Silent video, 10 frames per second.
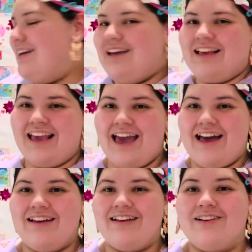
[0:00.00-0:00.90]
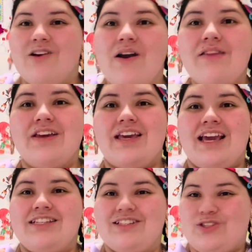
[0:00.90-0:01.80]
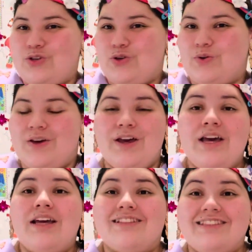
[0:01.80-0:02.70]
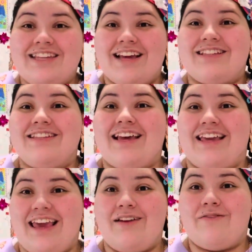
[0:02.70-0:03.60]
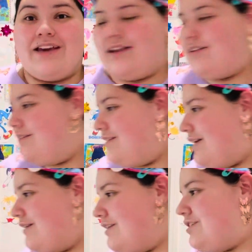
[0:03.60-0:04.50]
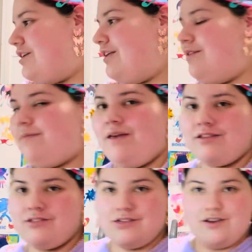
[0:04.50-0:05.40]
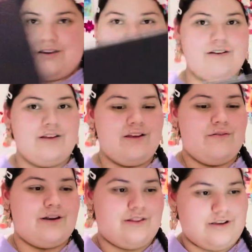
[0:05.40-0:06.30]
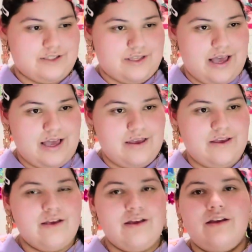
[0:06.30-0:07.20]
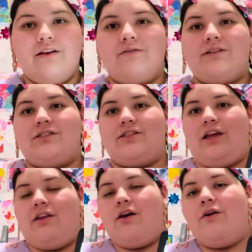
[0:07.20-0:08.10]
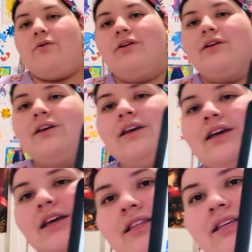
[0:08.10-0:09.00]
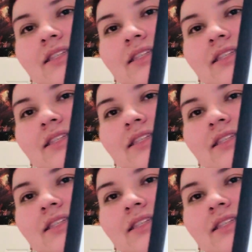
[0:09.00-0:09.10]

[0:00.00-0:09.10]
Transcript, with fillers: yeah, go on vacation to Texas, I can't wait. I'm gonna show you the picture, what it looks like, which is I know, this